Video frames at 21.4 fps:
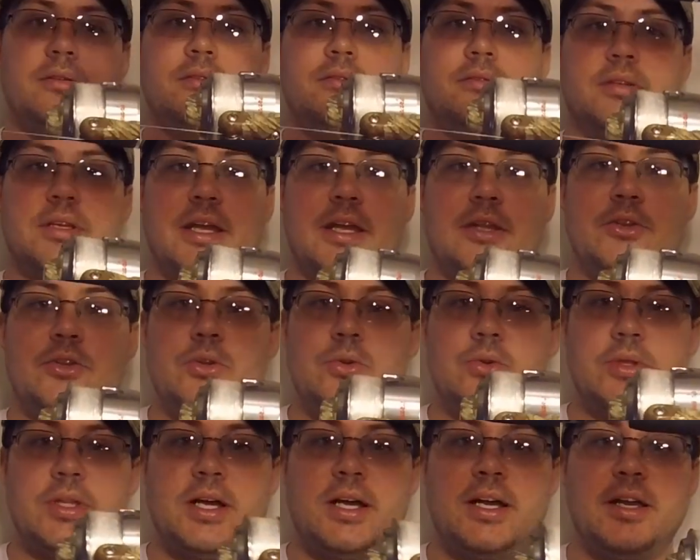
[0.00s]
I got new
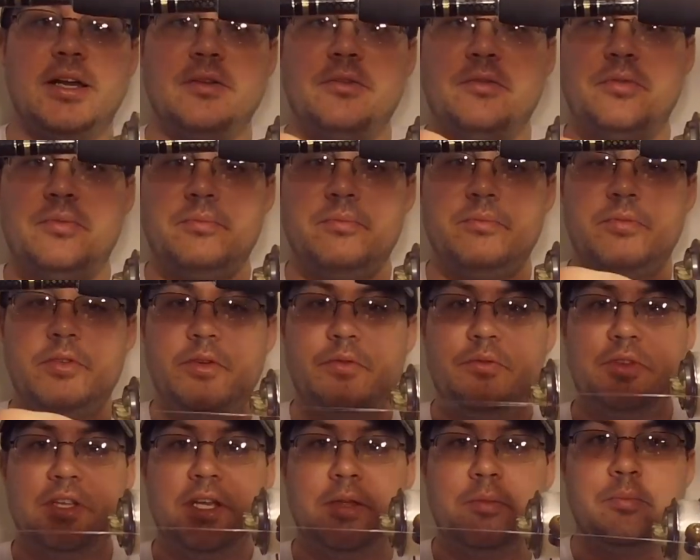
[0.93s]
line,
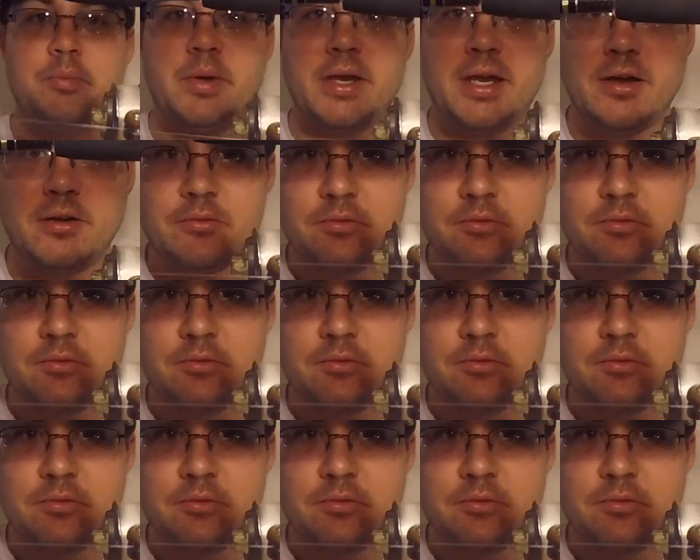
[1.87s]
15-pound